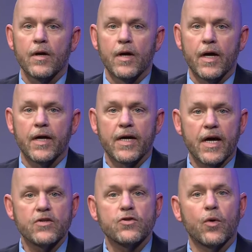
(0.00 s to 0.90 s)
And
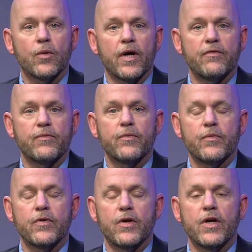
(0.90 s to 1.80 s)
again, so if
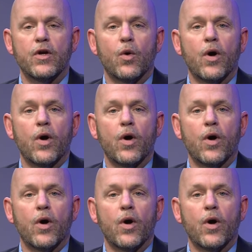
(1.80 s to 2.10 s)
you know